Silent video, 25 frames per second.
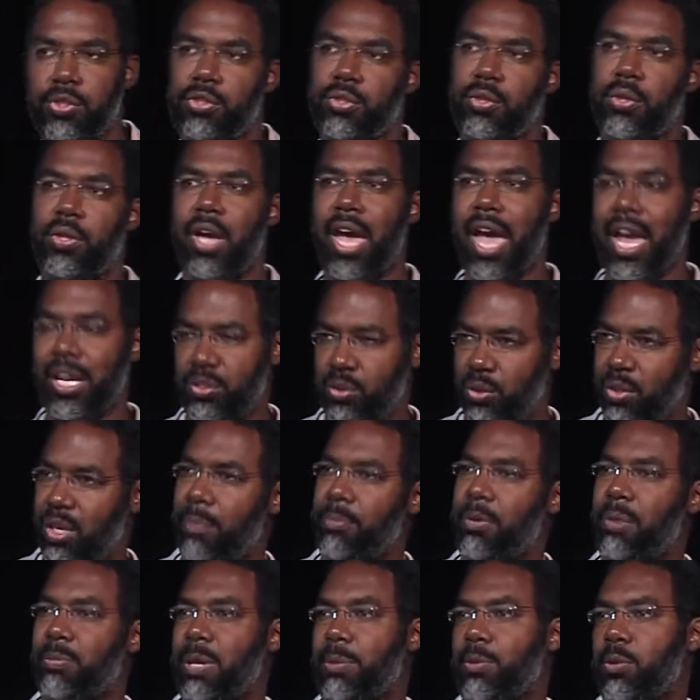And so the actual
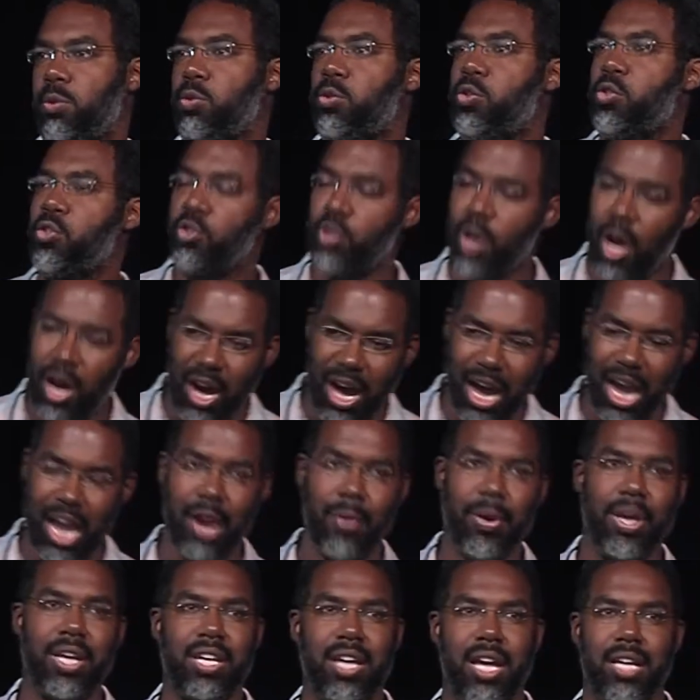number of people who saw
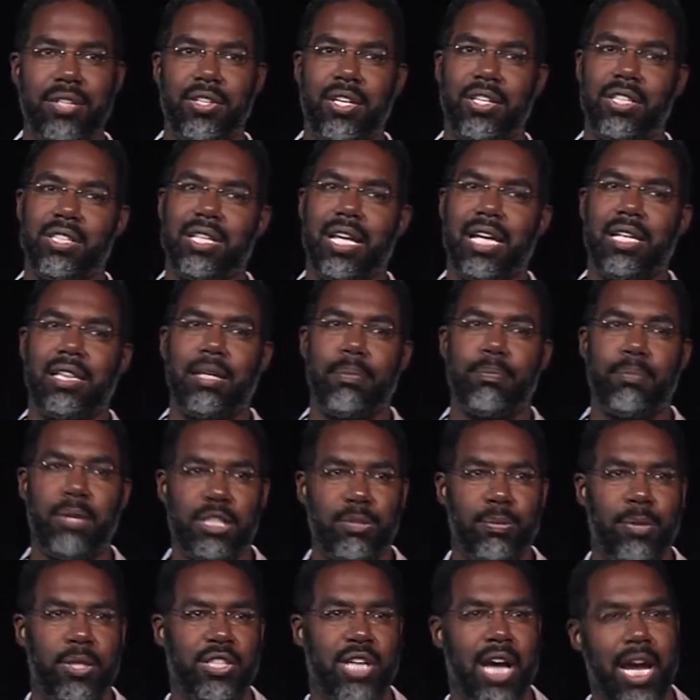IRA content is likely
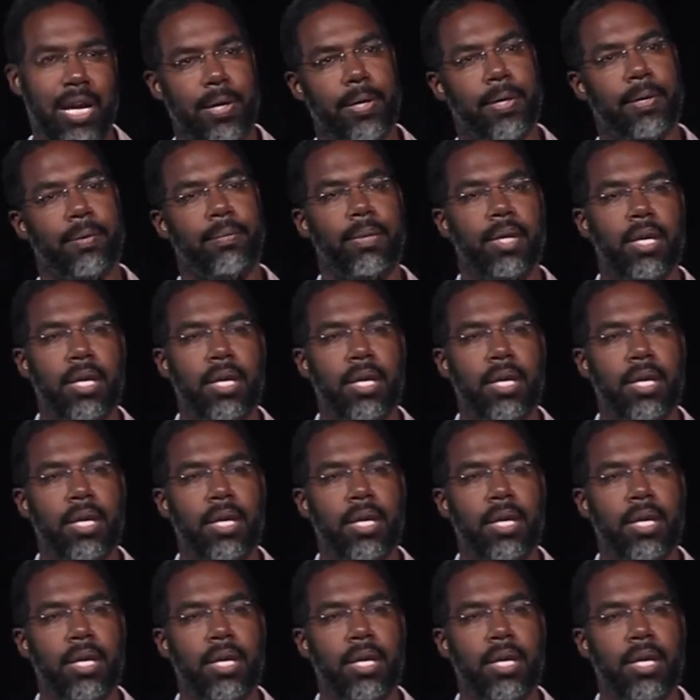much, much higher.